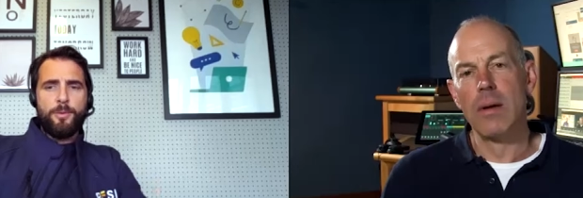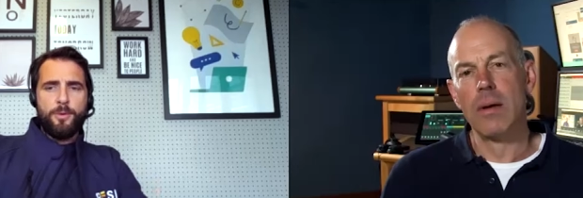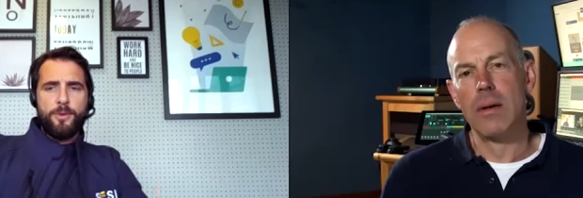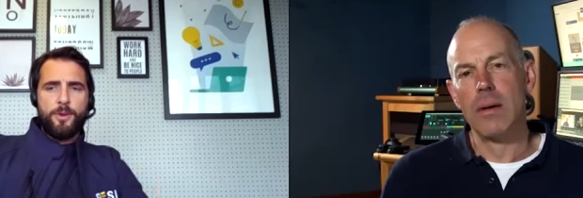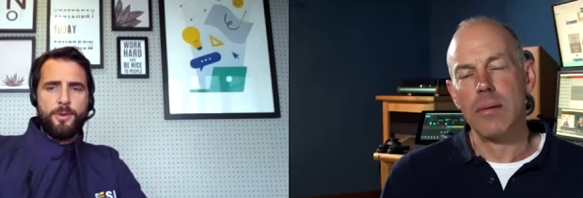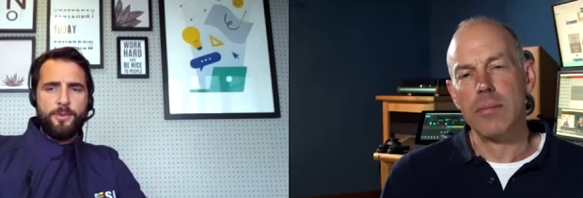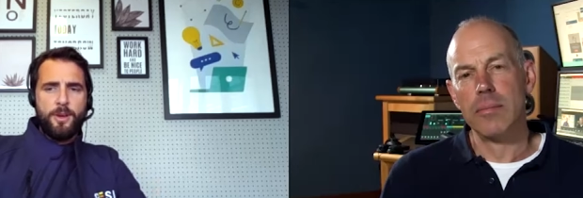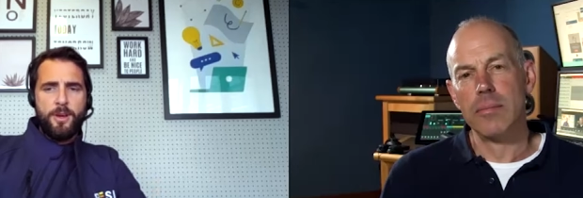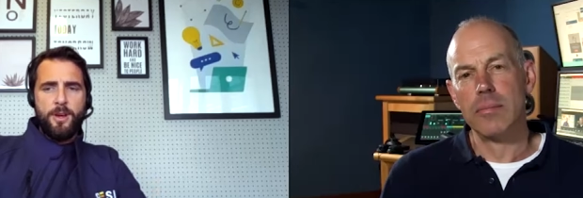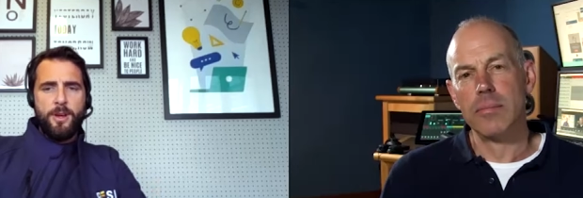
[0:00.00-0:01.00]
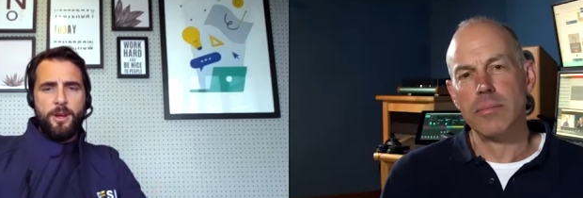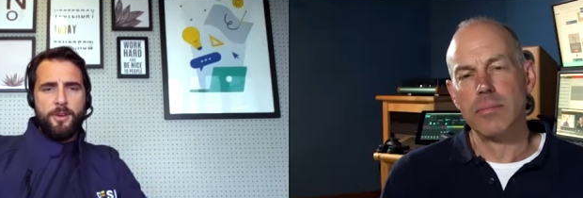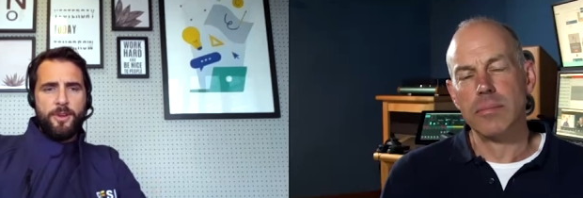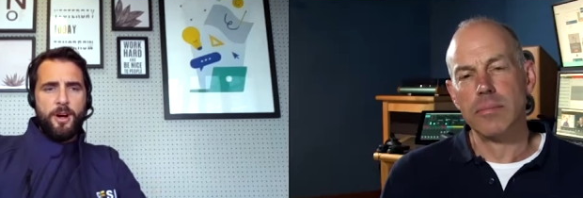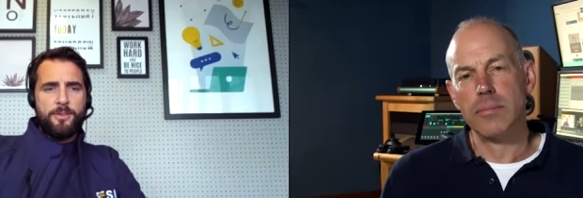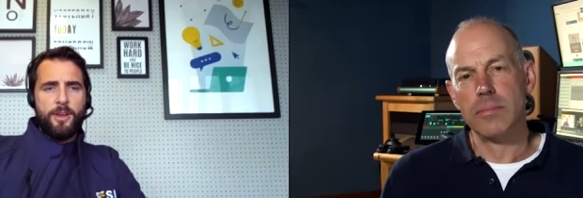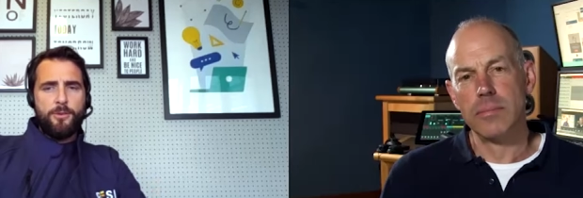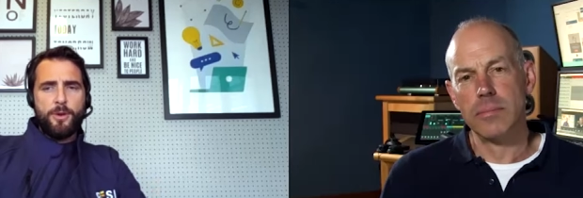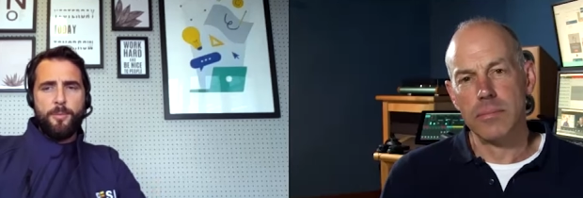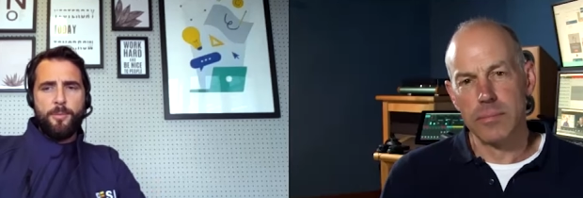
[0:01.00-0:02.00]
Speaker 1: would do as an
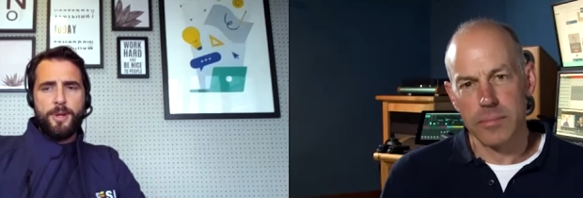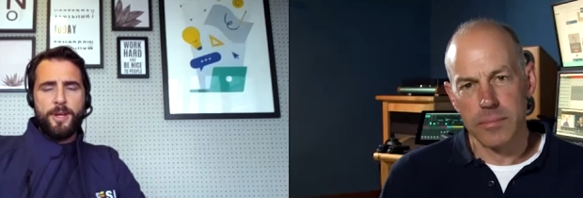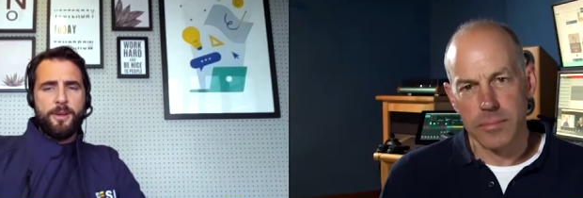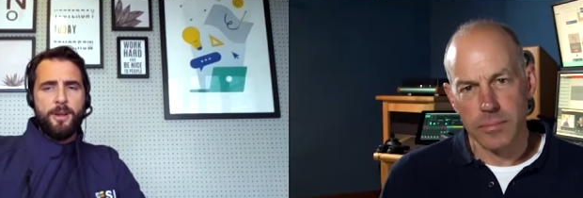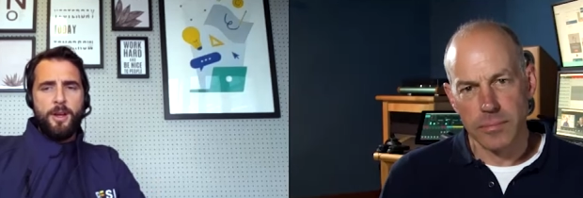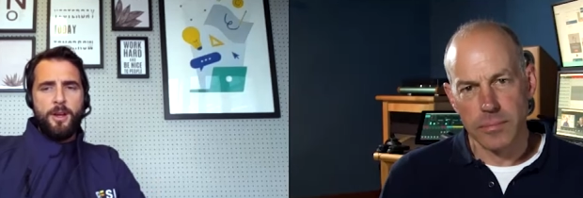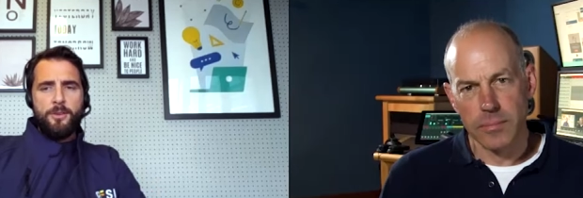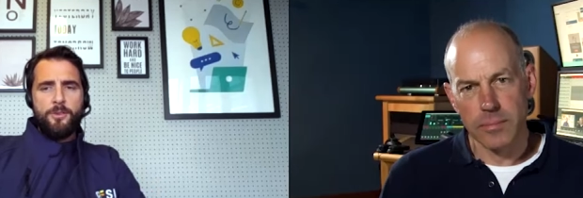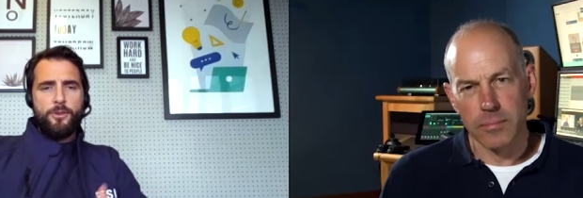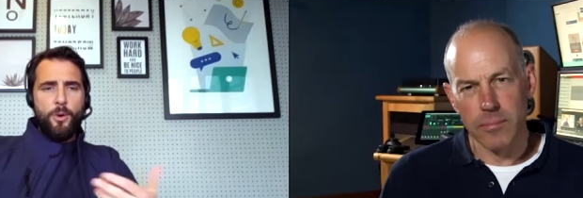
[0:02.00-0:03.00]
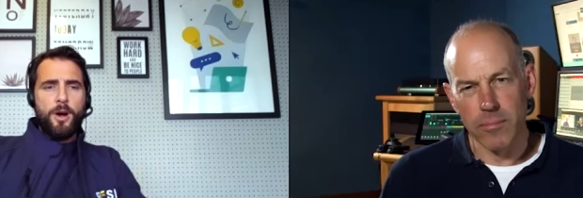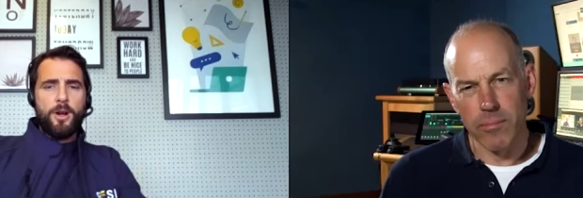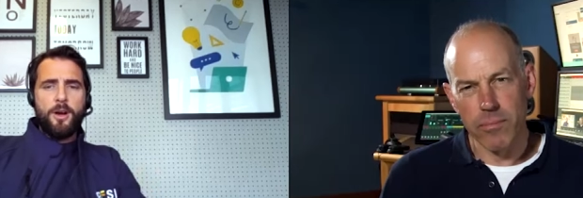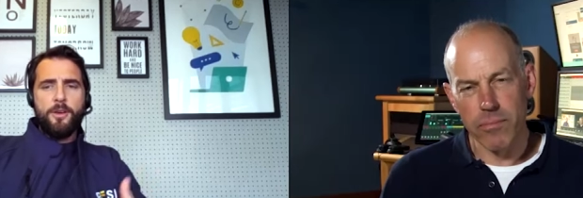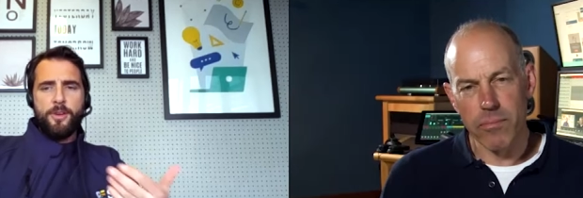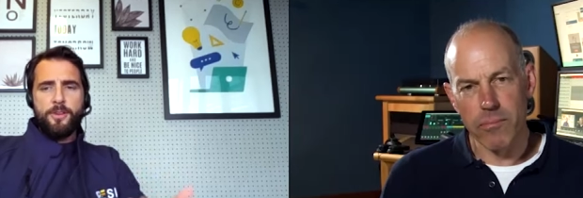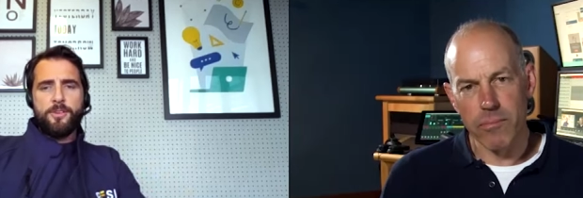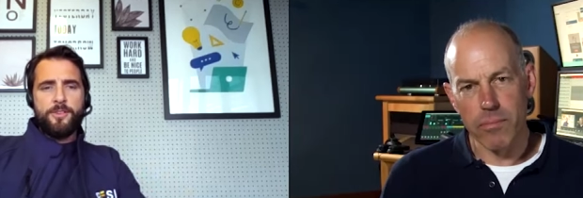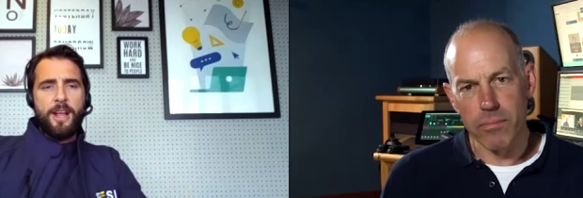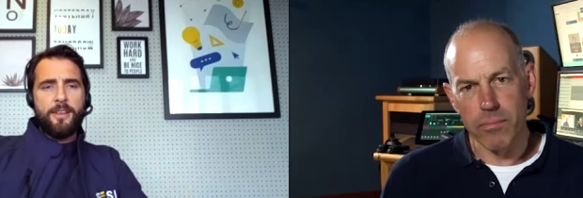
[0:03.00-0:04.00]
architectural company, and consult our clients,
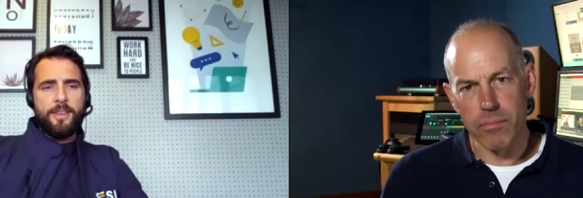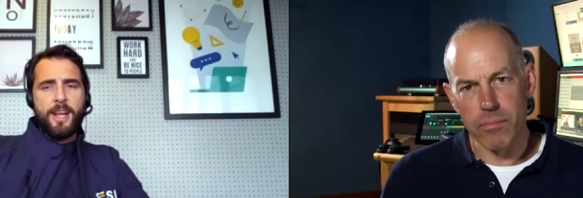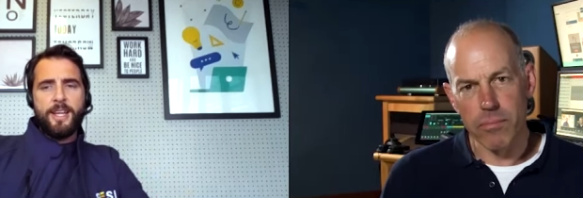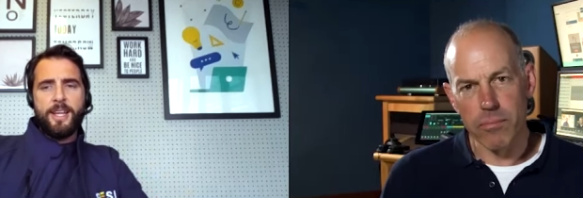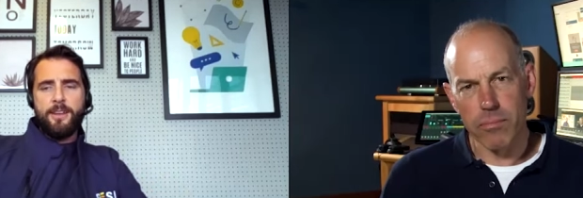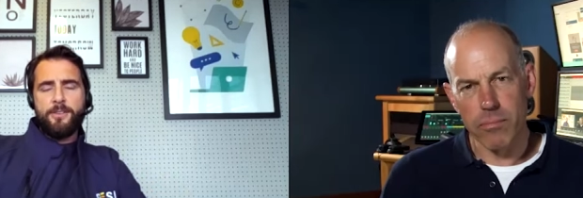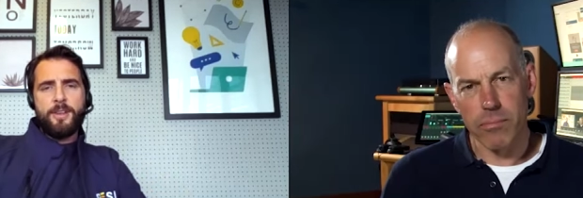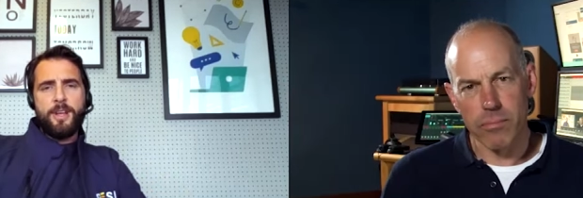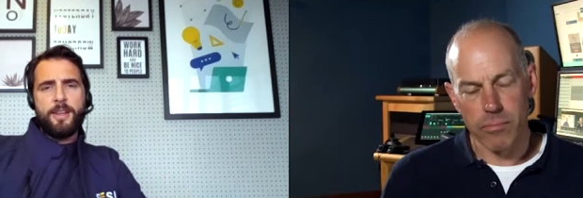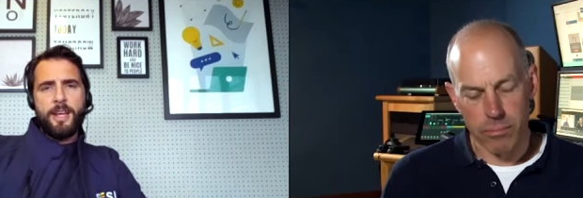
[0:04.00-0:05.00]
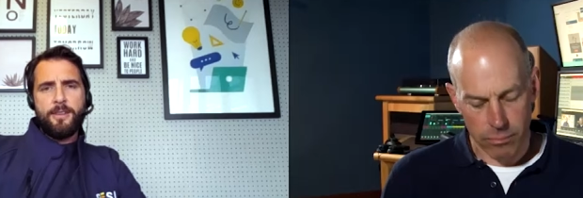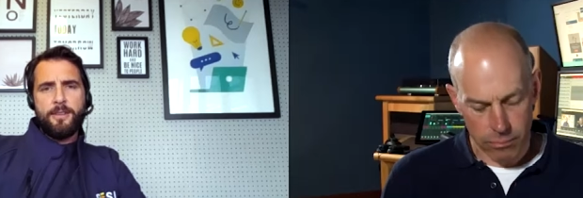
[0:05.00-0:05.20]
understand their needs, and then